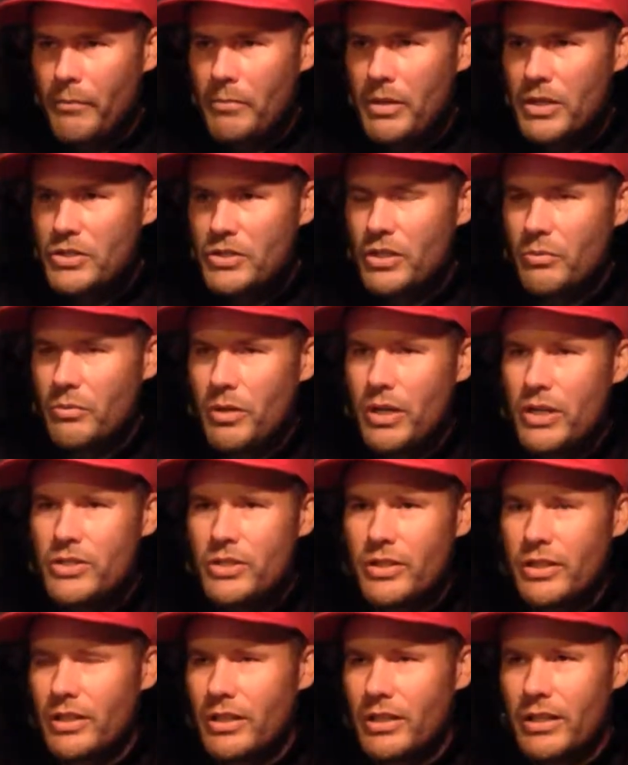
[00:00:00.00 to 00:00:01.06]
pitching wedge, I
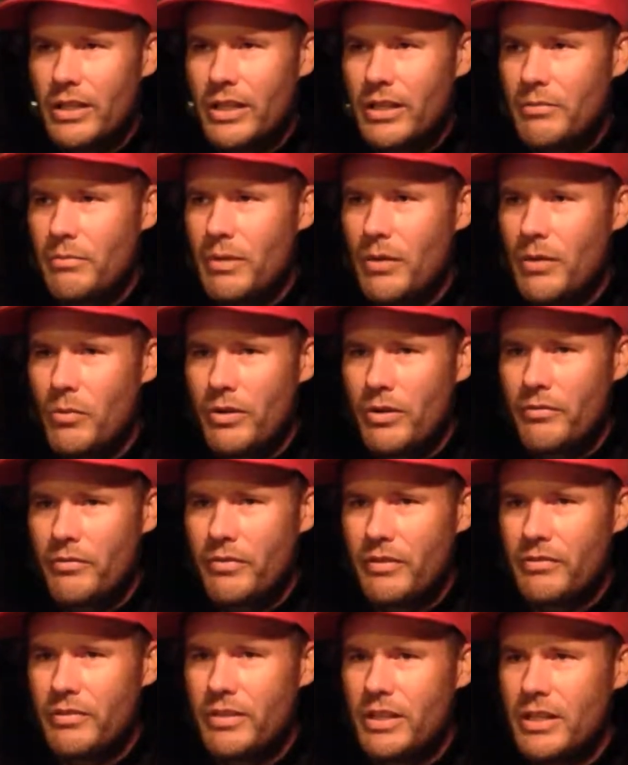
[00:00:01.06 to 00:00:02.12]
think again about
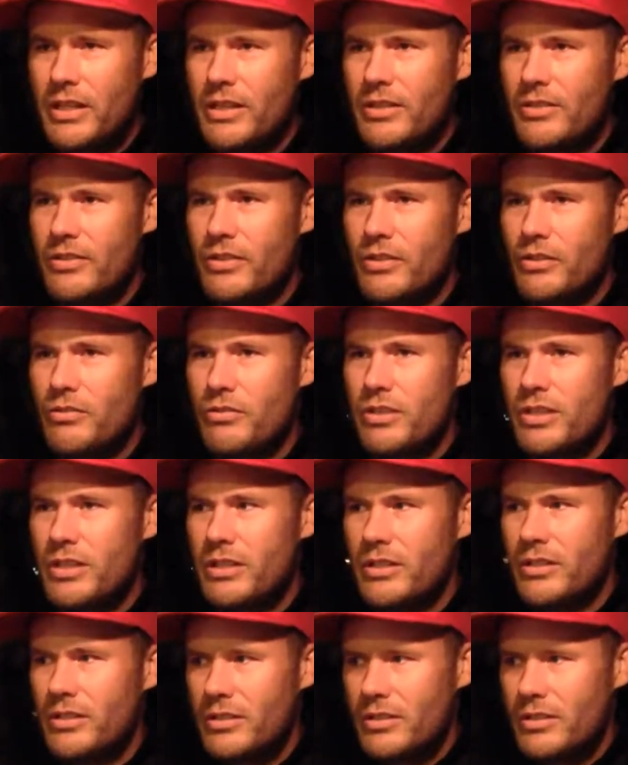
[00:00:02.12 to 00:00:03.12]
115 into the green.